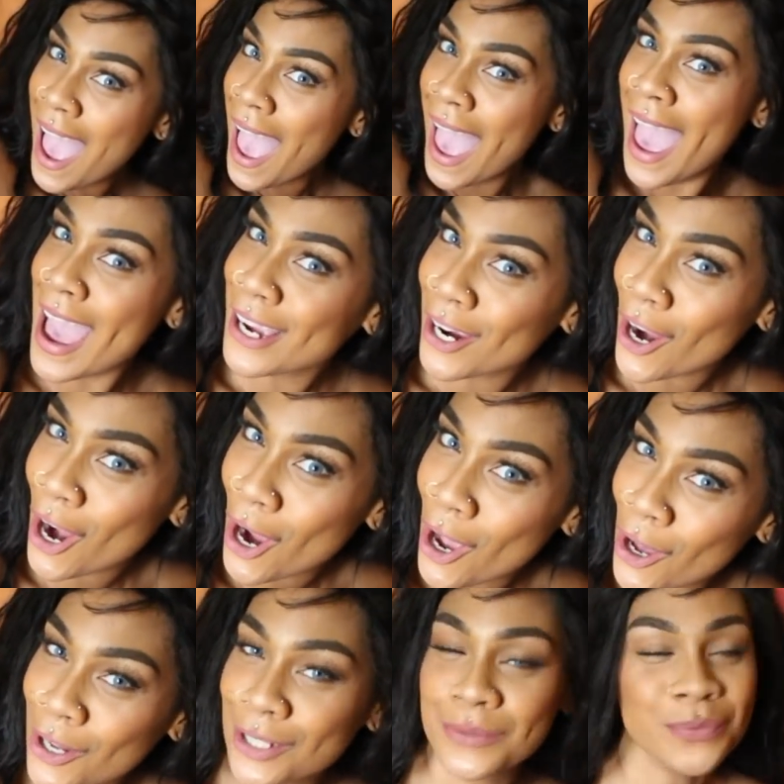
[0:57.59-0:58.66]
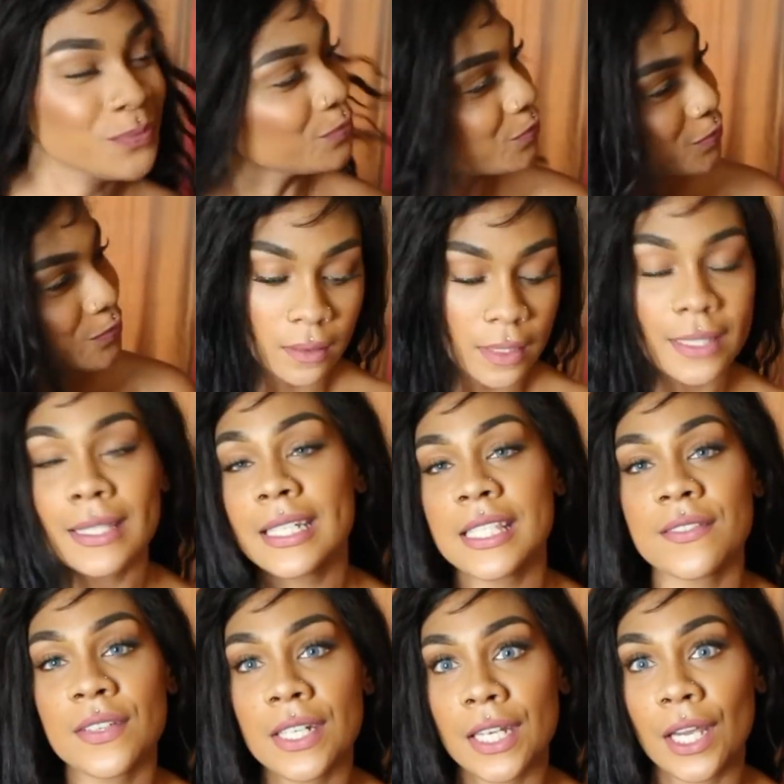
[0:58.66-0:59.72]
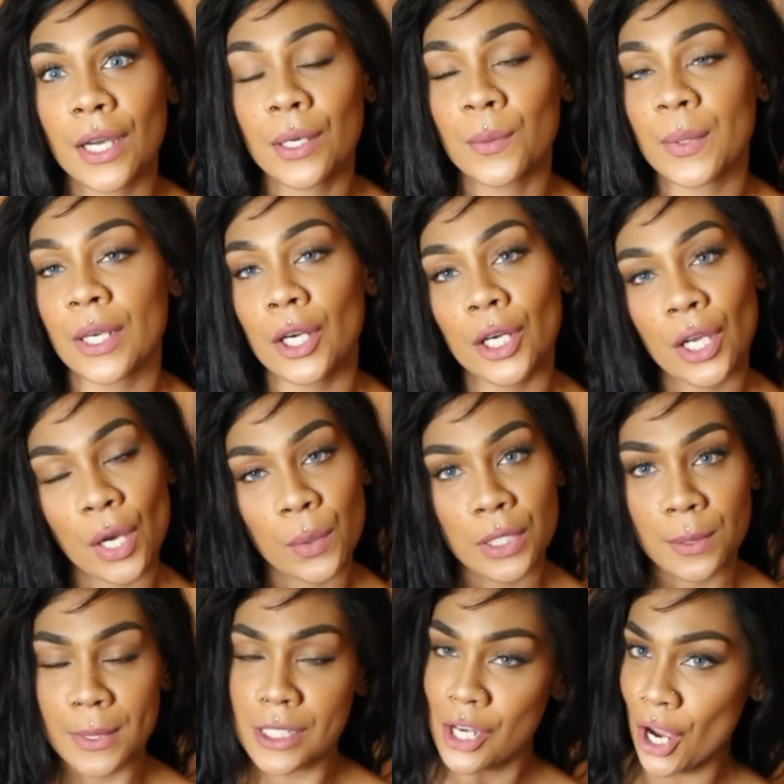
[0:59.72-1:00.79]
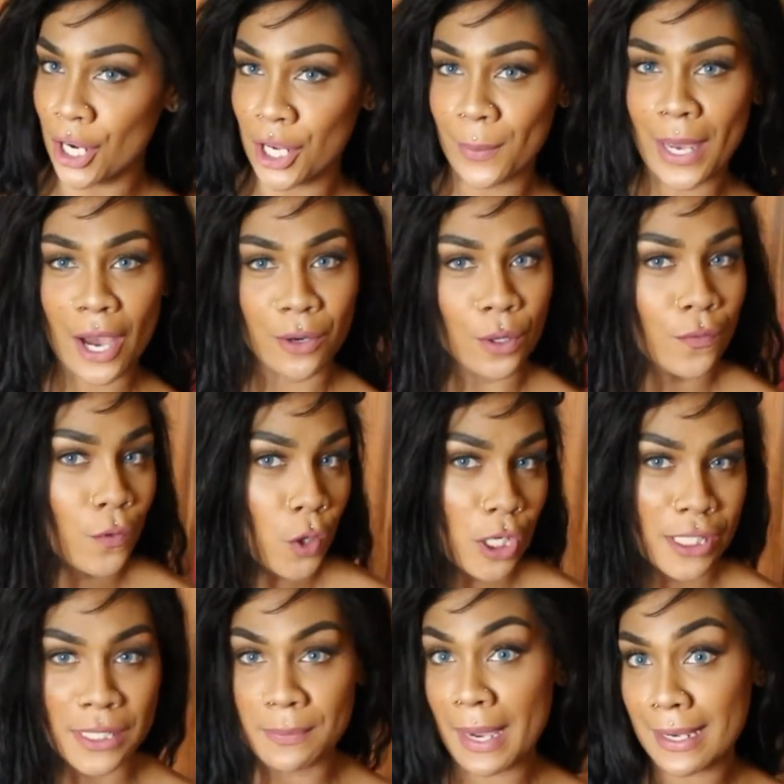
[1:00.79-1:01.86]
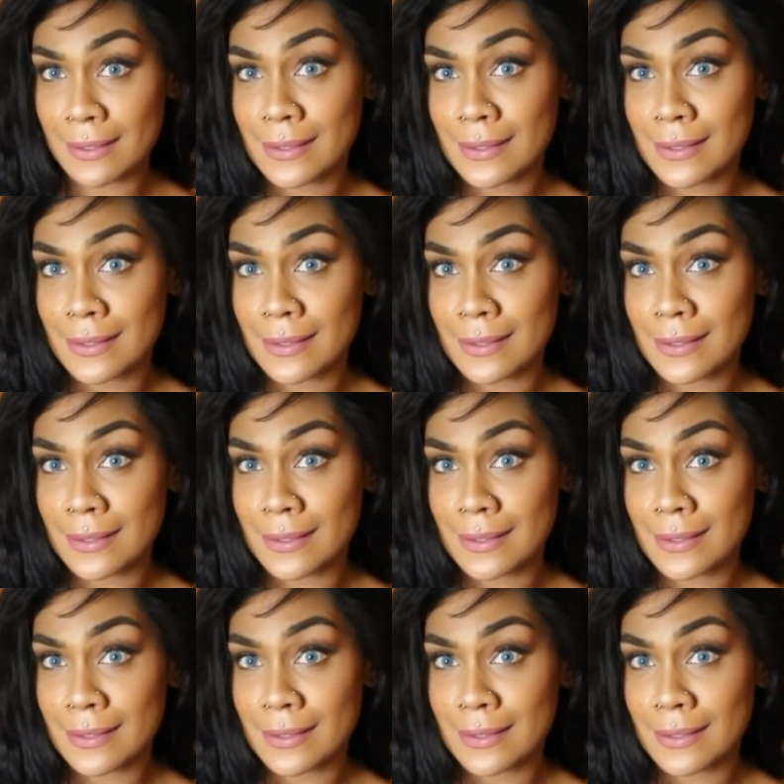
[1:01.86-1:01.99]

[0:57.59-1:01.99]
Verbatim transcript: Hey girl. In this video, we are going to be talking about, of course, my